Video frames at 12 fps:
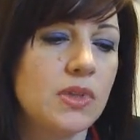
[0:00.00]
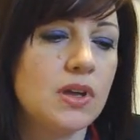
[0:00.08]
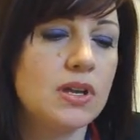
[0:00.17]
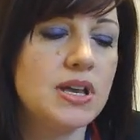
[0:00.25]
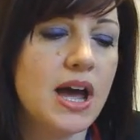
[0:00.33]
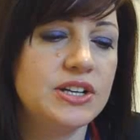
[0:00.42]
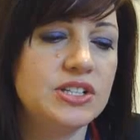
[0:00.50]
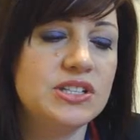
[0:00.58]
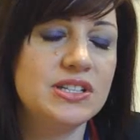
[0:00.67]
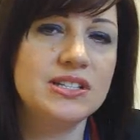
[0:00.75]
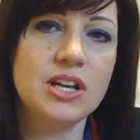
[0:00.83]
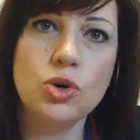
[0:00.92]
not
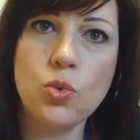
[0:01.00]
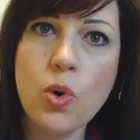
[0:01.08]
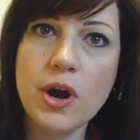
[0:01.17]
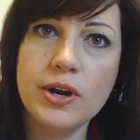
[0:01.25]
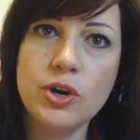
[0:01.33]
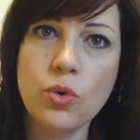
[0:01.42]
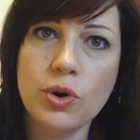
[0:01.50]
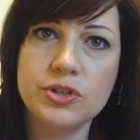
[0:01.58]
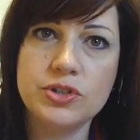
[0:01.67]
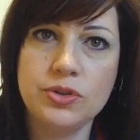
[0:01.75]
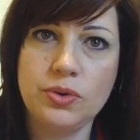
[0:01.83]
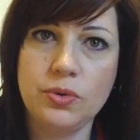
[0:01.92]
just to send one or
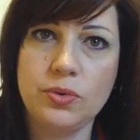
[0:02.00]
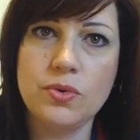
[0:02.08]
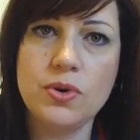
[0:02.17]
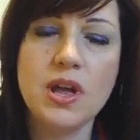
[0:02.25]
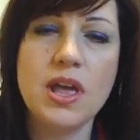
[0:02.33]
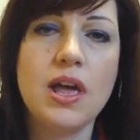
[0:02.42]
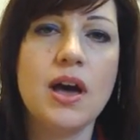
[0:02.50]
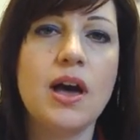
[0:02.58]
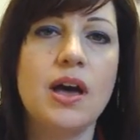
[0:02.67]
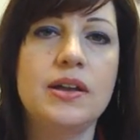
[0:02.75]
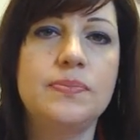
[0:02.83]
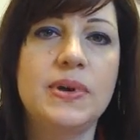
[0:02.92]
two,
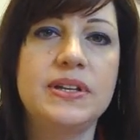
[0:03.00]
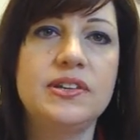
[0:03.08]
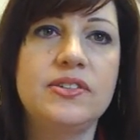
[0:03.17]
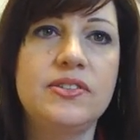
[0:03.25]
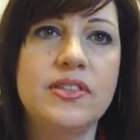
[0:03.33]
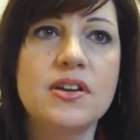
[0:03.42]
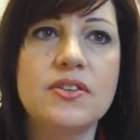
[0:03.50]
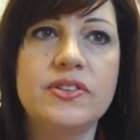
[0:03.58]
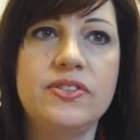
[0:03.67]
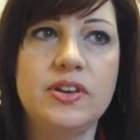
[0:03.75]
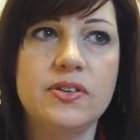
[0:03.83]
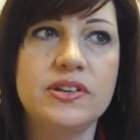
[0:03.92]
but to think of a
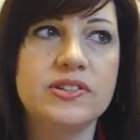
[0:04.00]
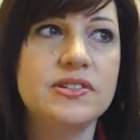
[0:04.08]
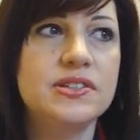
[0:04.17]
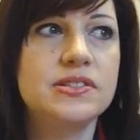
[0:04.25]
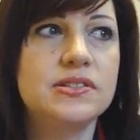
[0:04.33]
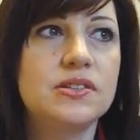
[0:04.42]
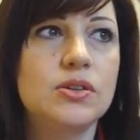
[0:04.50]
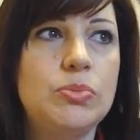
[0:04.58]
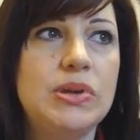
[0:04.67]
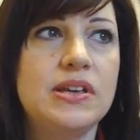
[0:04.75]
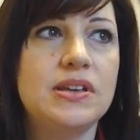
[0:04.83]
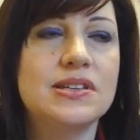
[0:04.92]
series. This could
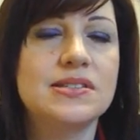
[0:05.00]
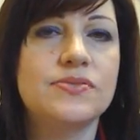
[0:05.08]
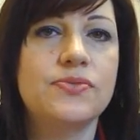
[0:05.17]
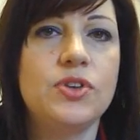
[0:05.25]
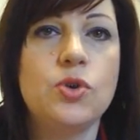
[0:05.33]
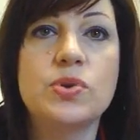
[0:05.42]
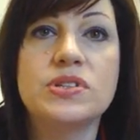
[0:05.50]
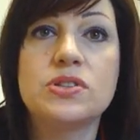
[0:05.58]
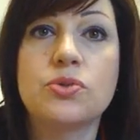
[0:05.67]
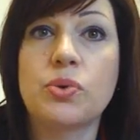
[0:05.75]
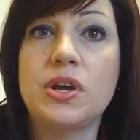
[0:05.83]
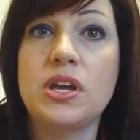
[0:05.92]
be as few as
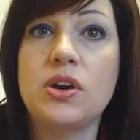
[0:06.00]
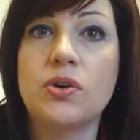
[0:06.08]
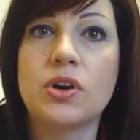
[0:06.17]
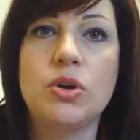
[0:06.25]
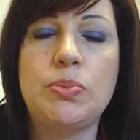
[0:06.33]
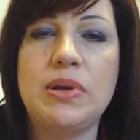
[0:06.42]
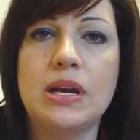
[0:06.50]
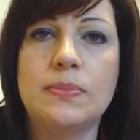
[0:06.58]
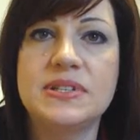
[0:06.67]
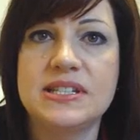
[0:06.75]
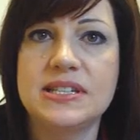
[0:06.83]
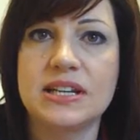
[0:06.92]
3 or it could be
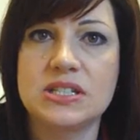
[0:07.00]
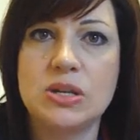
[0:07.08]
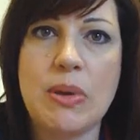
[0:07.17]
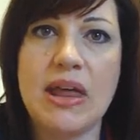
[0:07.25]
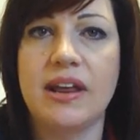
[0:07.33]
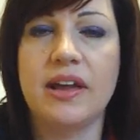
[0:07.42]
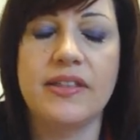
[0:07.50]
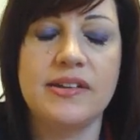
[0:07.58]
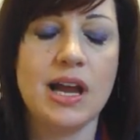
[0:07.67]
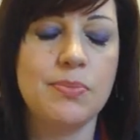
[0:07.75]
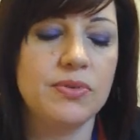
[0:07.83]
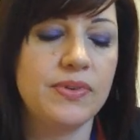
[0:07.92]
up to 6 depending on the
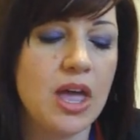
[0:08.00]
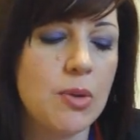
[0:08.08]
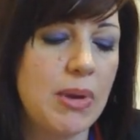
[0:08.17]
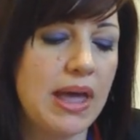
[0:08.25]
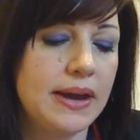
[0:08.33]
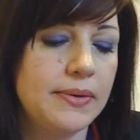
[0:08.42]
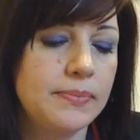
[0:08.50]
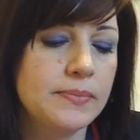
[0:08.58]
type of campaign.